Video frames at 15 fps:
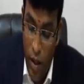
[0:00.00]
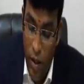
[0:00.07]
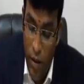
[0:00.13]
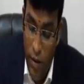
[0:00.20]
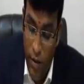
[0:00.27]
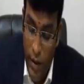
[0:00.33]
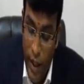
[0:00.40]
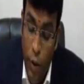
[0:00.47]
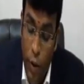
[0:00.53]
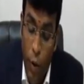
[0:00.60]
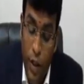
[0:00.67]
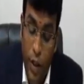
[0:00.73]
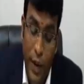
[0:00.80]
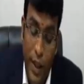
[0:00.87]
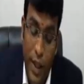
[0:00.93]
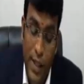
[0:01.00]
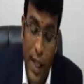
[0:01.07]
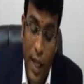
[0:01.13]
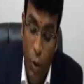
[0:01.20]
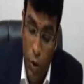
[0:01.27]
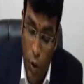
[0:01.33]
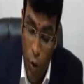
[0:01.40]
Then no refund is
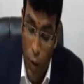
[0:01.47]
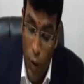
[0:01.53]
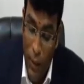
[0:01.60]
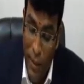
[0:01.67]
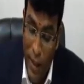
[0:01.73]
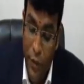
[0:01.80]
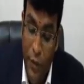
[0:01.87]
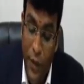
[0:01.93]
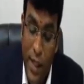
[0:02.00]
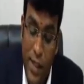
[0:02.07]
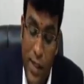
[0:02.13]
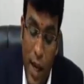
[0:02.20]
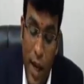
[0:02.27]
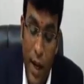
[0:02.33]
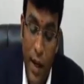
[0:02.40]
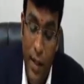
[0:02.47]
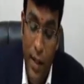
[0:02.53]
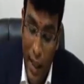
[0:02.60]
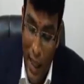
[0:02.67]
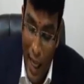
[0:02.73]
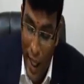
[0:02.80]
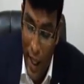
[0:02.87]
allowed to what, my dear friends?
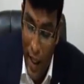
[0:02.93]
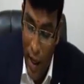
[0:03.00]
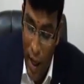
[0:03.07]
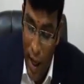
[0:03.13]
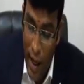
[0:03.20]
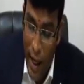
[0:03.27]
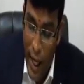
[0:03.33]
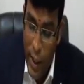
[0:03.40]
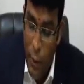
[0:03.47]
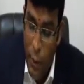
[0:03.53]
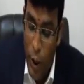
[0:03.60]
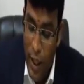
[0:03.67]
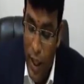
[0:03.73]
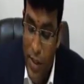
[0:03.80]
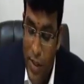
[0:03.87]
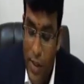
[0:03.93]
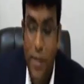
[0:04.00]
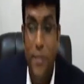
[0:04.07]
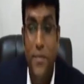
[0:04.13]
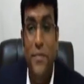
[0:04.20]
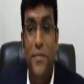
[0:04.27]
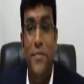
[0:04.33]
Delight
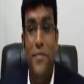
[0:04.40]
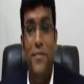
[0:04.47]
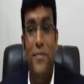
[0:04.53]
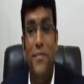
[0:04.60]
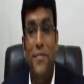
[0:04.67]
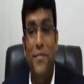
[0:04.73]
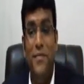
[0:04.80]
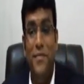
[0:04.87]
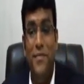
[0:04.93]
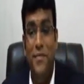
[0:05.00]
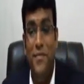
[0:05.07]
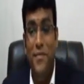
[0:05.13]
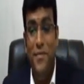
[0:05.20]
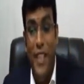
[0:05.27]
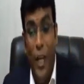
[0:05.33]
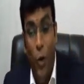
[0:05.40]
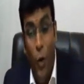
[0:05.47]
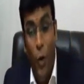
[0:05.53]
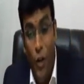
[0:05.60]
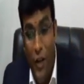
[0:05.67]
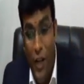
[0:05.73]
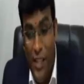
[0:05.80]
exporters. Then no
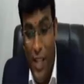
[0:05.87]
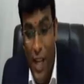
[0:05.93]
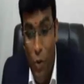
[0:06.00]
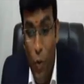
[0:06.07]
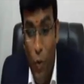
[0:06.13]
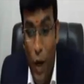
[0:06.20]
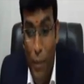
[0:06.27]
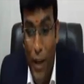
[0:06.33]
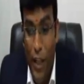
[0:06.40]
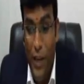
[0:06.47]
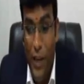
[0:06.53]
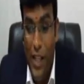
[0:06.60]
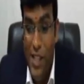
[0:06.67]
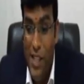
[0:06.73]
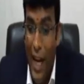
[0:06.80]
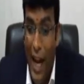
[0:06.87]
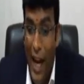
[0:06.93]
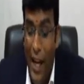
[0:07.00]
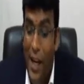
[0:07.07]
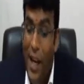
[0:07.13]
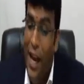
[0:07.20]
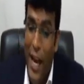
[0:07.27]
refund is allowed to what, my dear friends?
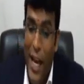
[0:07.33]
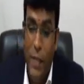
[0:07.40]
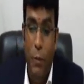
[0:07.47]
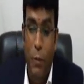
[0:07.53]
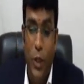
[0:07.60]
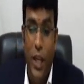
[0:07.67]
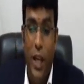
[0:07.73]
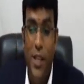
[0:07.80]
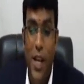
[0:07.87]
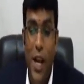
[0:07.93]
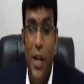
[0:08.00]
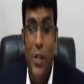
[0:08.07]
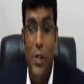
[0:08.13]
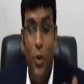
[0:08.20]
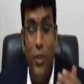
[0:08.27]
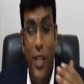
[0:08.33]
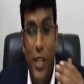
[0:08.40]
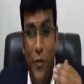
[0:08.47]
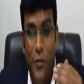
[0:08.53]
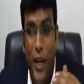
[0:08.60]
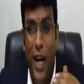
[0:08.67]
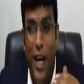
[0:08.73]
Delight exporters. So this
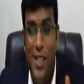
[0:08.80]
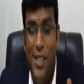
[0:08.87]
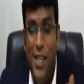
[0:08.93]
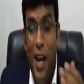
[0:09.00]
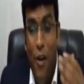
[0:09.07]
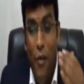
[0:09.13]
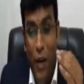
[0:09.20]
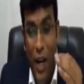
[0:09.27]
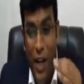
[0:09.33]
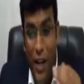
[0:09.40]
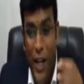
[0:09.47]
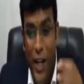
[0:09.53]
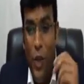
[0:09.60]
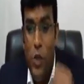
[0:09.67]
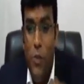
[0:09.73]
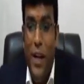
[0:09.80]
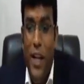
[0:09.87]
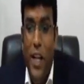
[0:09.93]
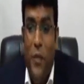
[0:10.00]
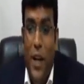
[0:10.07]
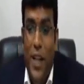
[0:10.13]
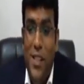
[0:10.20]
figures will reduce, my dear
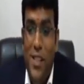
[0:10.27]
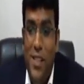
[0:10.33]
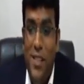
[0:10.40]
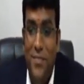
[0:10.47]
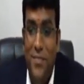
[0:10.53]
friends.